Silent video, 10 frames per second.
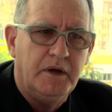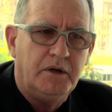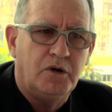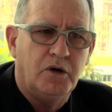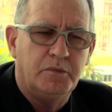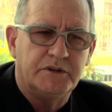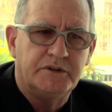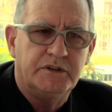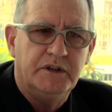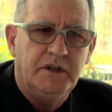
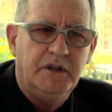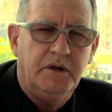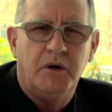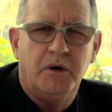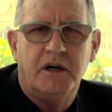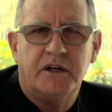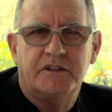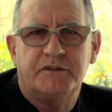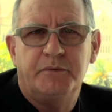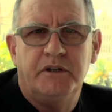Corbis. My
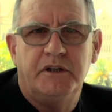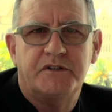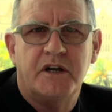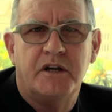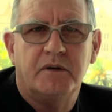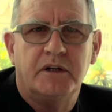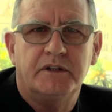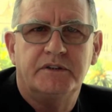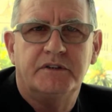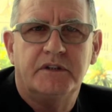experience generally
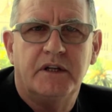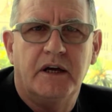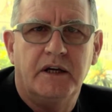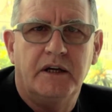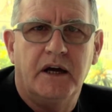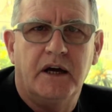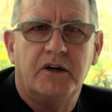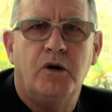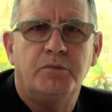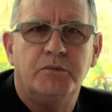is that they are
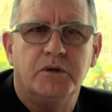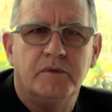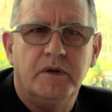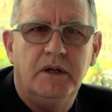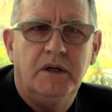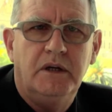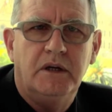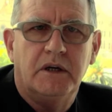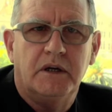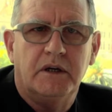comparable.
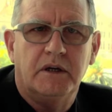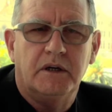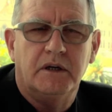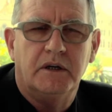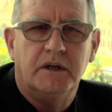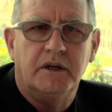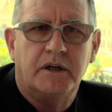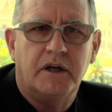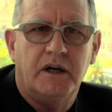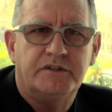In the
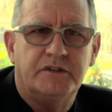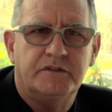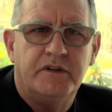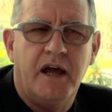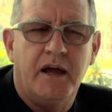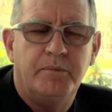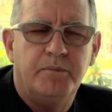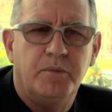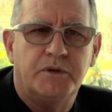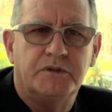case of
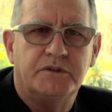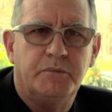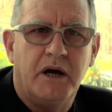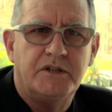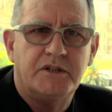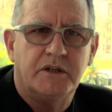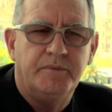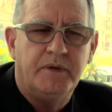NAB, which was a major